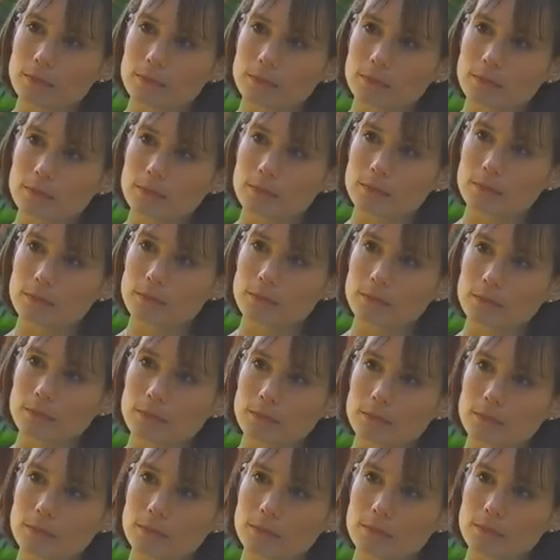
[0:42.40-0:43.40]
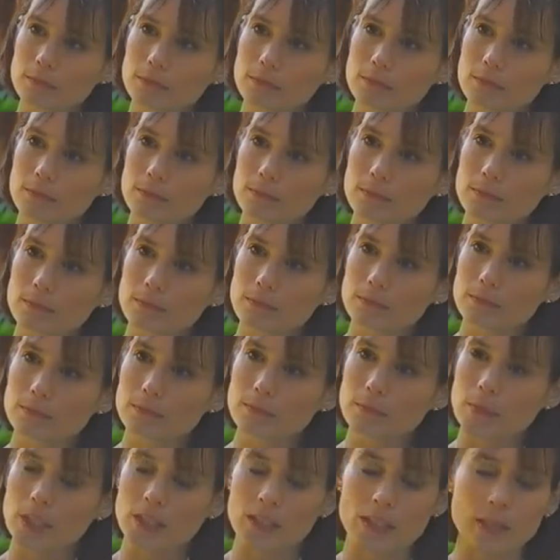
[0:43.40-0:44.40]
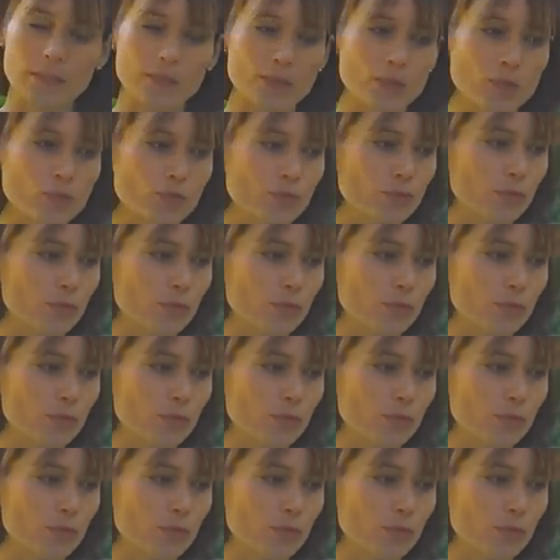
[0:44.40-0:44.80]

Because you're a coward. That's absolute